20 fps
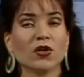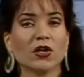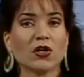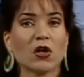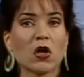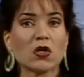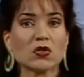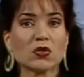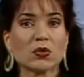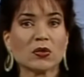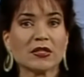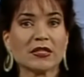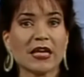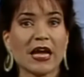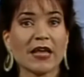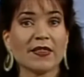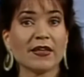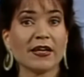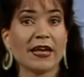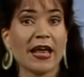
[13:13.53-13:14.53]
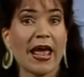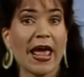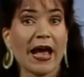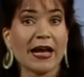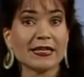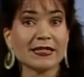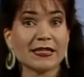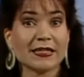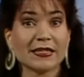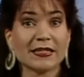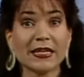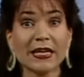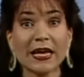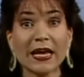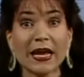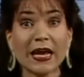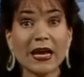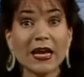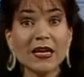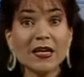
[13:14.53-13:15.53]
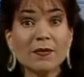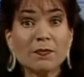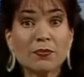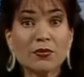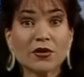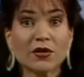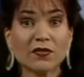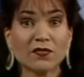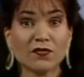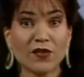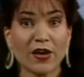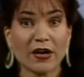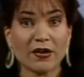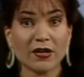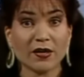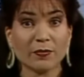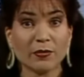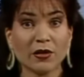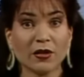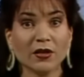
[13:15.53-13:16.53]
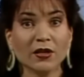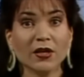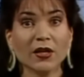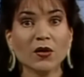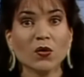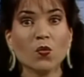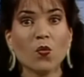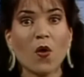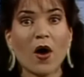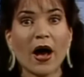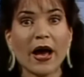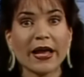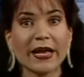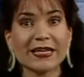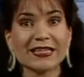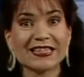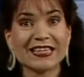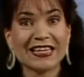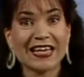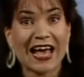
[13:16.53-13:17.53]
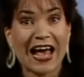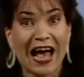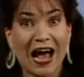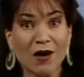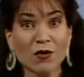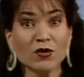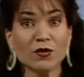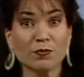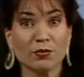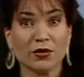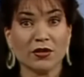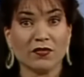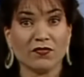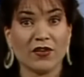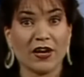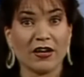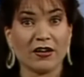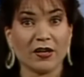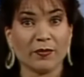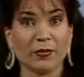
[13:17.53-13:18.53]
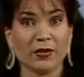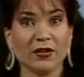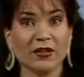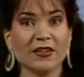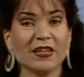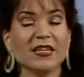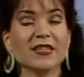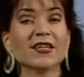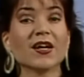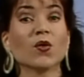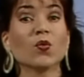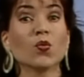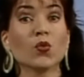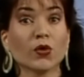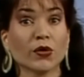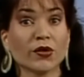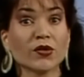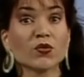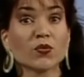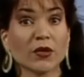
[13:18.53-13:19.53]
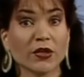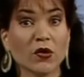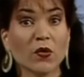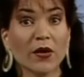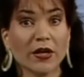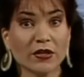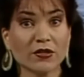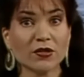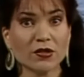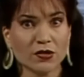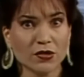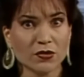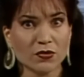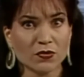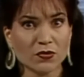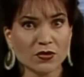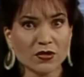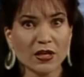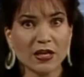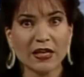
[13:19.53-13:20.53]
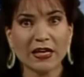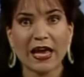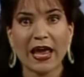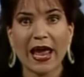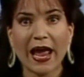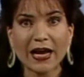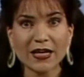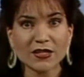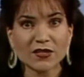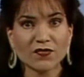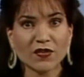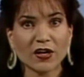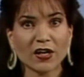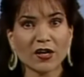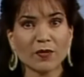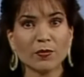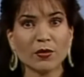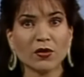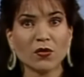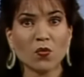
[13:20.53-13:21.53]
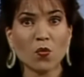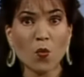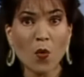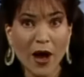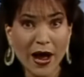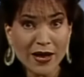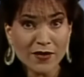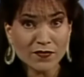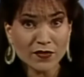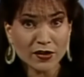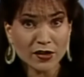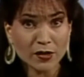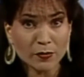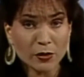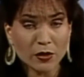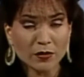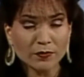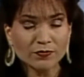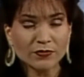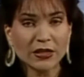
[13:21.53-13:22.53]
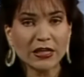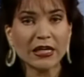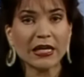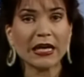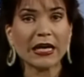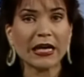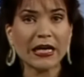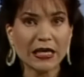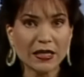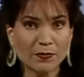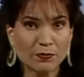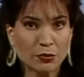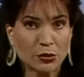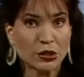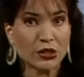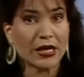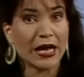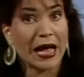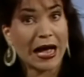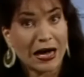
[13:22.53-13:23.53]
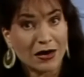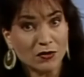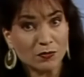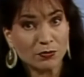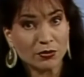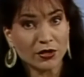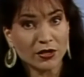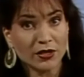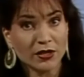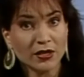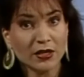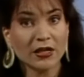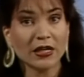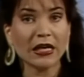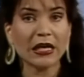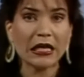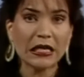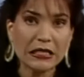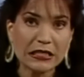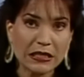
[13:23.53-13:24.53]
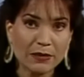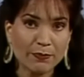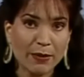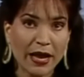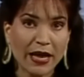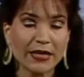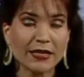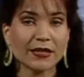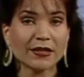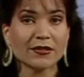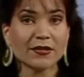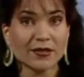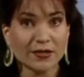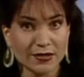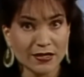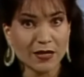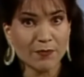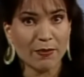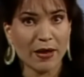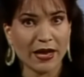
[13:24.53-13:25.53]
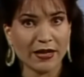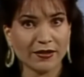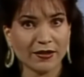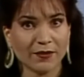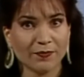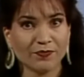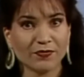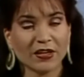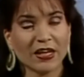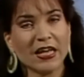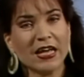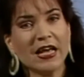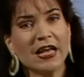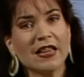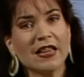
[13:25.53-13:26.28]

You can also say that x is the input variable. Y is the output variable. These are words we're going to use. X variable, y variable, input, output, independent, dependent.